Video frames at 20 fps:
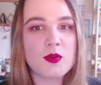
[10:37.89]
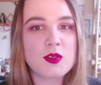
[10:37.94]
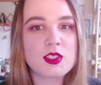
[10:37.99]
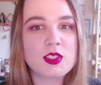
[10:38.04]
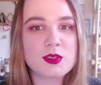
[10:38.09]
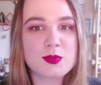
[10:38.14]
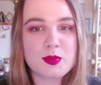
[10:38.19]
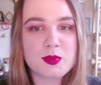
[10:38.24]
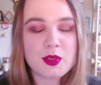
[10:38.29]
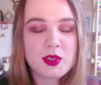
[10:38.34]

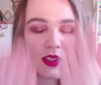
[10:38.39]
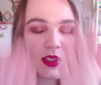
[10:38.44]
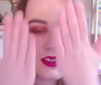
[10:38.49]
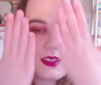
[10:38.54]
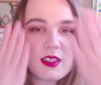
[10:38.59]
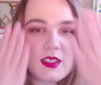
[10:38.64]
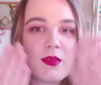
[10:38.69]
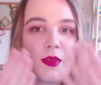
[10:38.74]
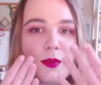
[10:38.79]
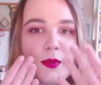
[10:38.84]
just putting
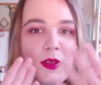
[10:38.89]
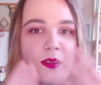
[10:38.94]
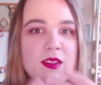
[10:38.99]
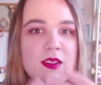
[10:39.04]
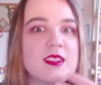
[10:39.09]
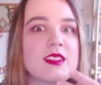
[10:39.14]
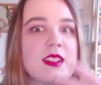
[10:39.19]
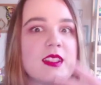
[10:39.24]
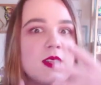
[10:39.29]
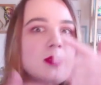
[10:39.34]
stuff on my
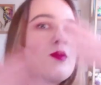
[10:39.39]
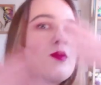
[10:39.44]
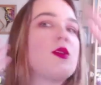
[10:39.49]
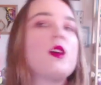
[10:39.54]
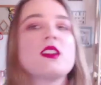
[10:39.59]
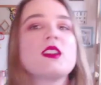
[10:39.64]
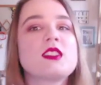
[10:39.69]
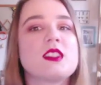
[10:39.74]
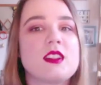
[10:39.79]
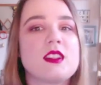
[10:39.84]
face and then
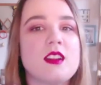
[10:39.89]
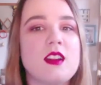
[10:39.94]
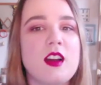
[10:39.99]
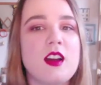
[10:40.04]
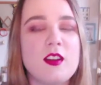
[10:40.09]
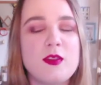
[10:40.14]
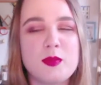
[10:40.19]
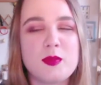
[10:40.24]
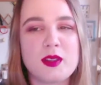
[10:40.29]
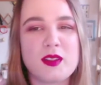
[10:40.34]
washing it
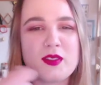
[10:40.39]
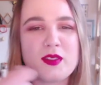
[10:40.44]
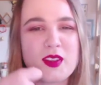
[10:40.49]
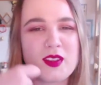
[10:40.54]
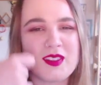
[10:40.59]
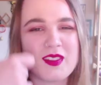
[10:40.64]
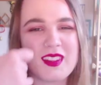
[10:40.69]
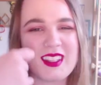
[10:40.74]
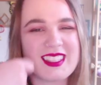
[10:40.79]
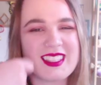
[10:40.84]
off, but if you
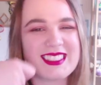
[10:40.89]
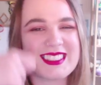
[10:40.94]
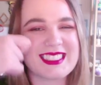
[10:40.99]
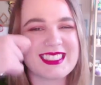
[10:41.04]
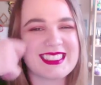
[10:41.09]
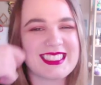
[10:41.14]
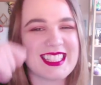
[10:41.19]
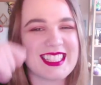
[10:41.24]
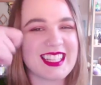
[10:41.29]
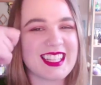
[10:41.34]
have, like, a
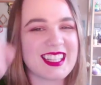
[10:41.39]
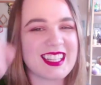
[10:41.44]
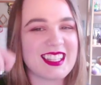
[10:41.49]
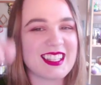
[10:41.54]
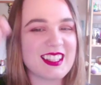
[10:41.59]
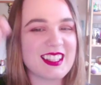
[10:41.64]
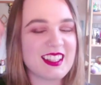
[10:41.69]
stick,